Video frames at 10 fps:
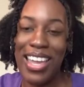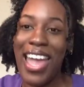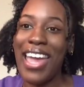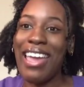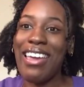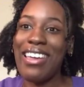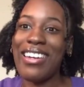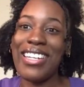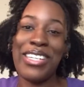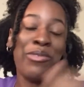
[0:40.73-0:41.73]
and
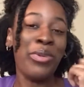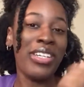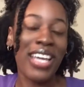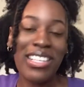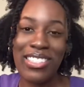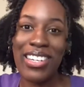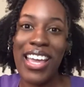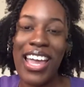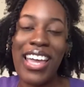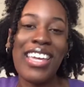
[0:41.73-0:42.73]
I did one
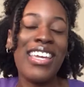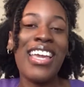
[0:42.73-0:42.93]
yesterday.